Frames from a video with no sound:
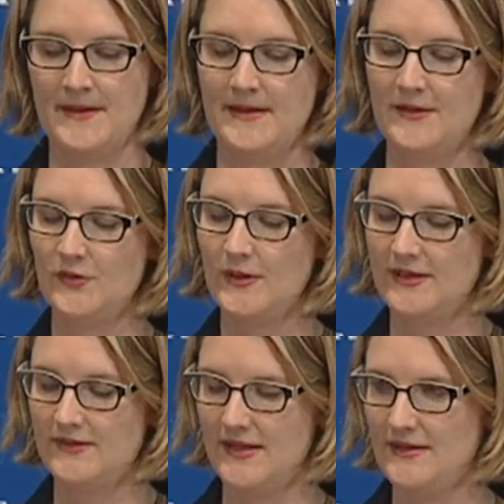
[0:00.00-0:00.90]
In
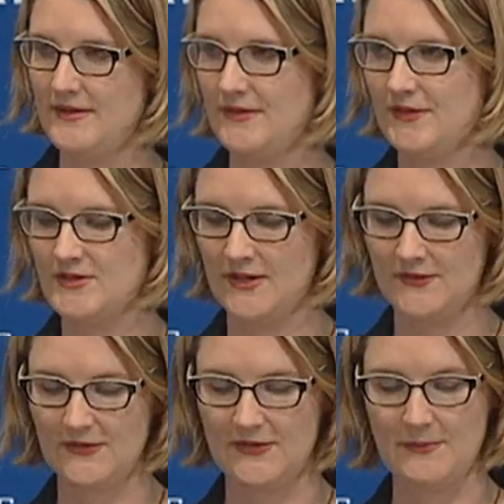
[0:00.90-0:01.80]
2010, the
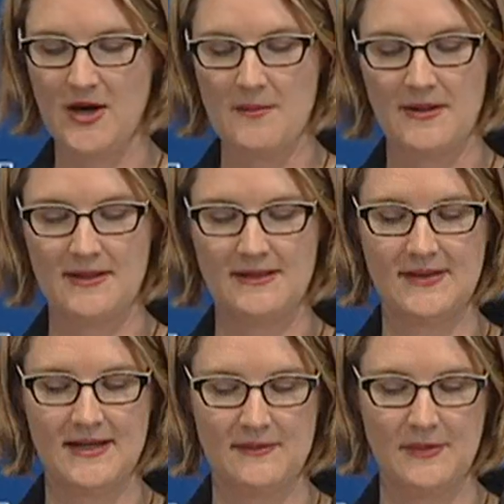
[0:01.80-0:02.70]
Justice Department
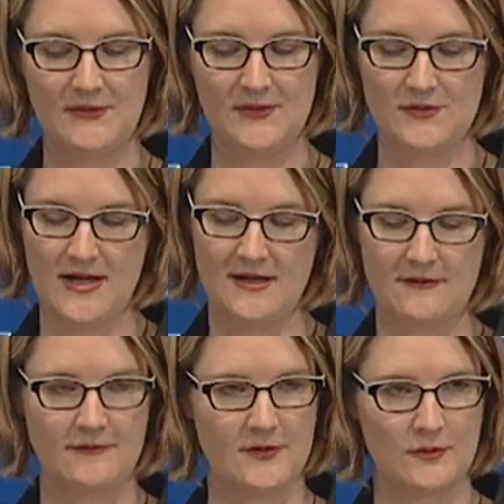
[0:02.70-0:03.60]
indicted Mr. Drake
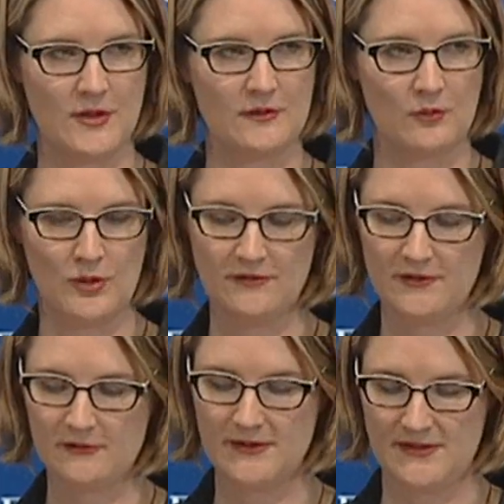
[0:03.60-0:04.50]
for, quote,
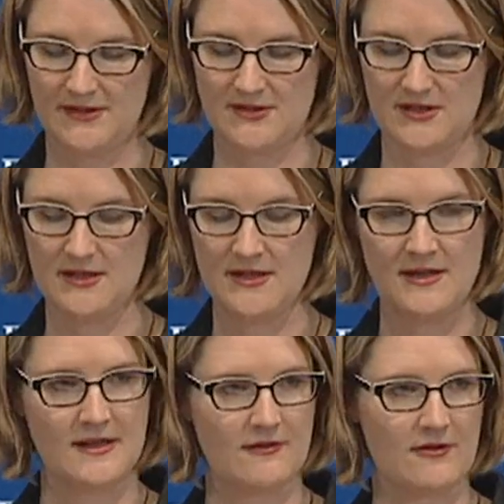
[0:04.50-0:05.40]
willful retention
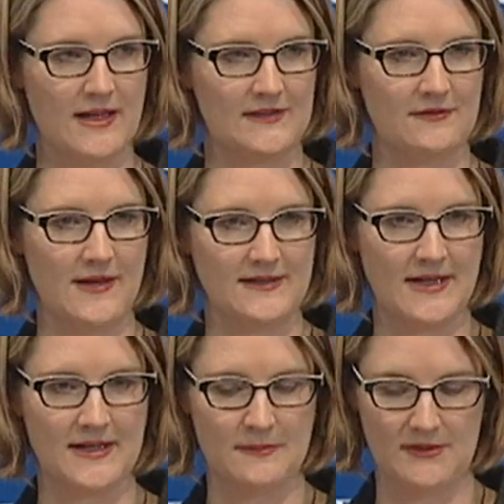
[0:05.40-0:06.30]
of classified
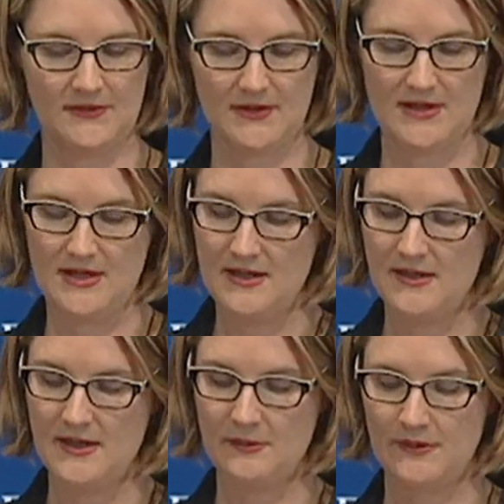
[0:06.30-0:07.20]
documents.
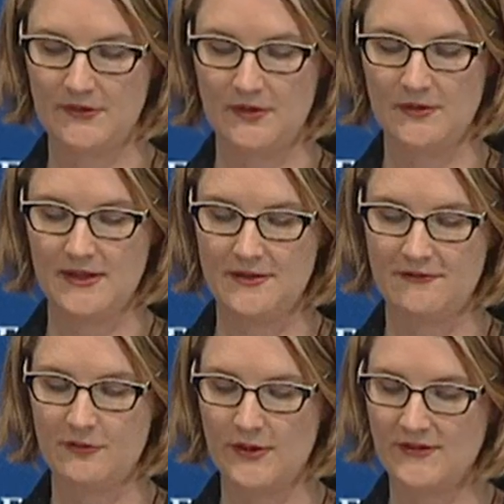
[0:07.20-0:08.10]
It was only the
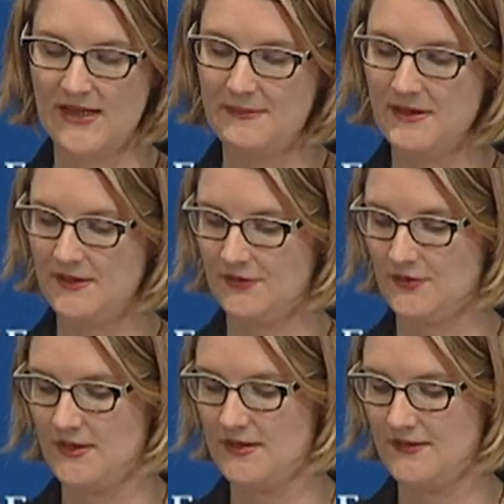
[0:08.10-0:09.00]
fourth time in
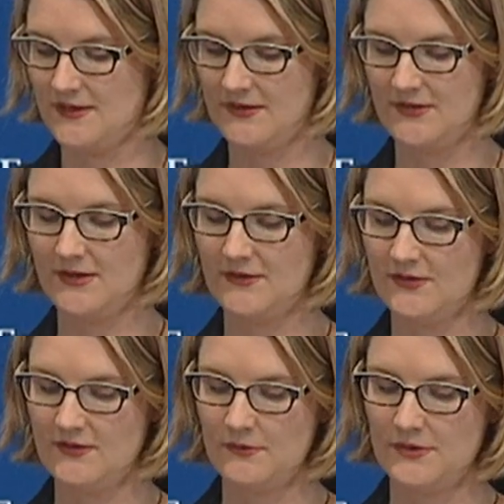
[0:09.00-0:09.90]
history that a
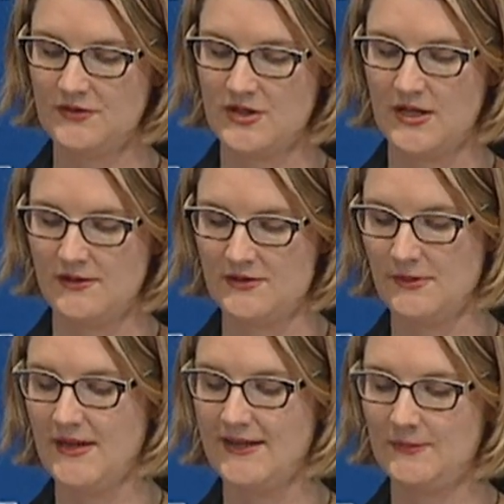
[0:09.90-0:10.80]
citizen was charged
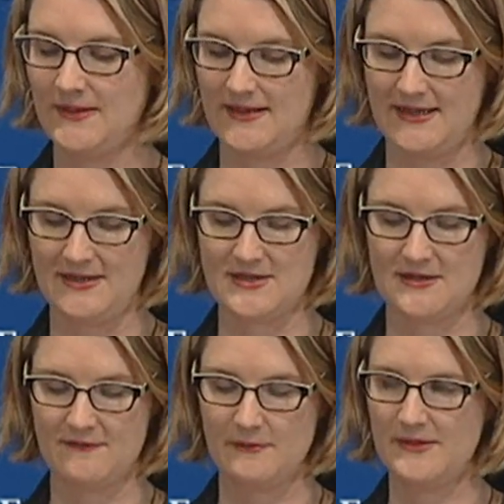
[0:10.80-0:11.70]
with espionage
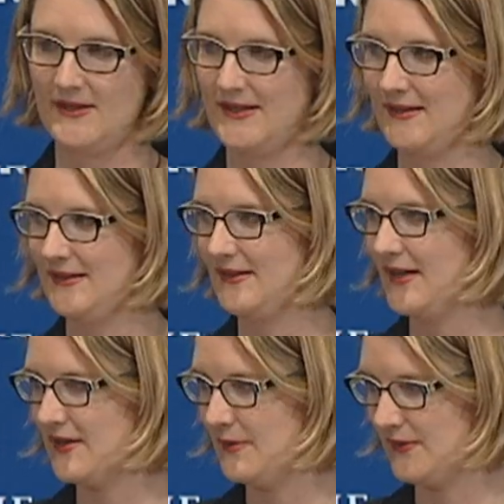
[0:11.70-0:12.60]
for mishandling
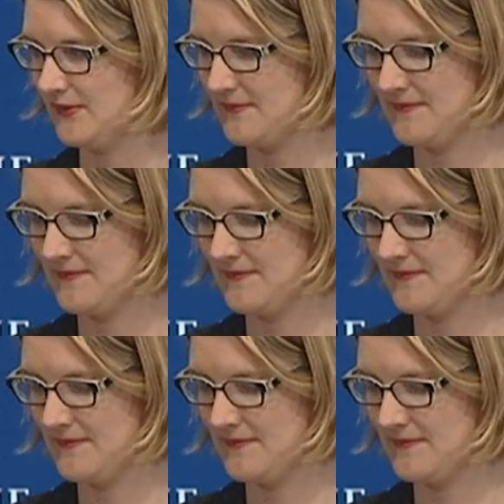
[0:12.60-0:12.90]
documents.